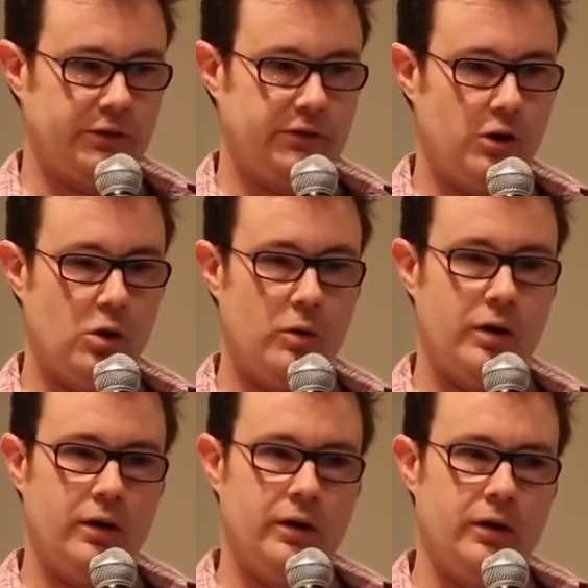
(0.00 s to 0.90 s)

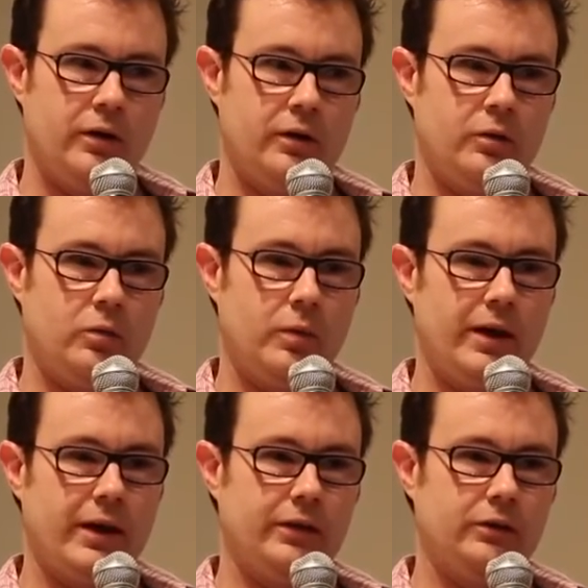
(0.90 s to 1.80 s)
So
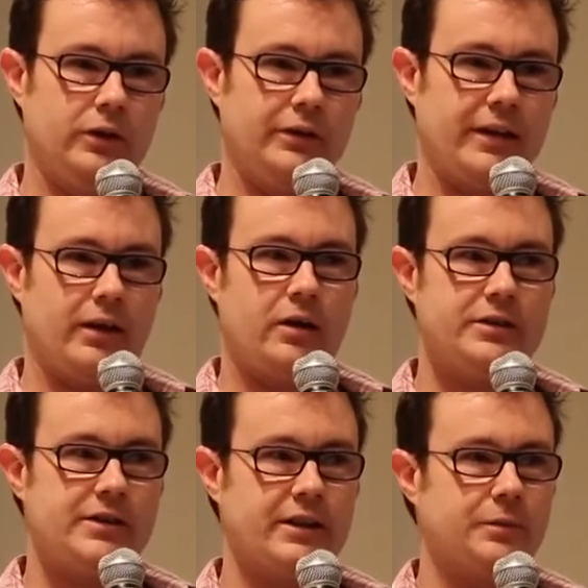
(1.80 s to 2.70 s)
when I look at that
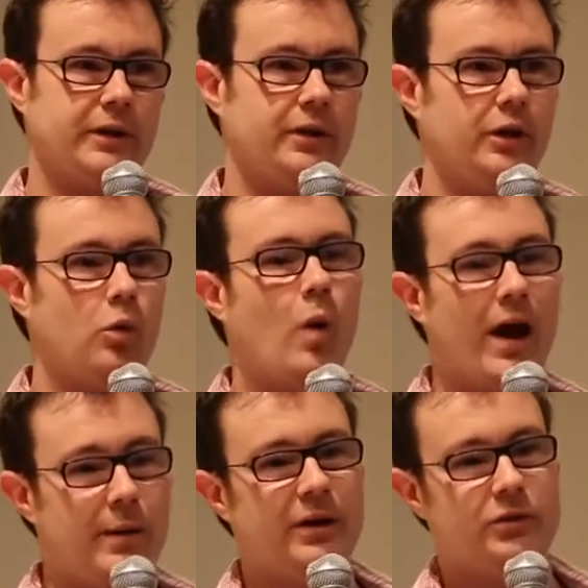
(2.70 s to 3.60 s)
context, I'm like,
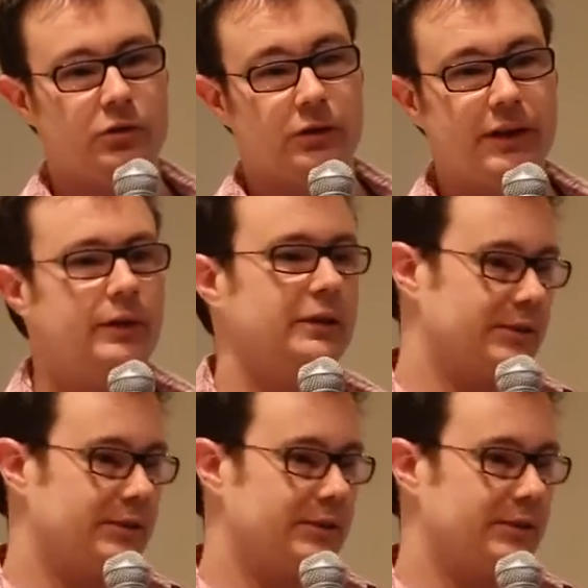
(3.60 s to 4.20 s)
why am I journaling?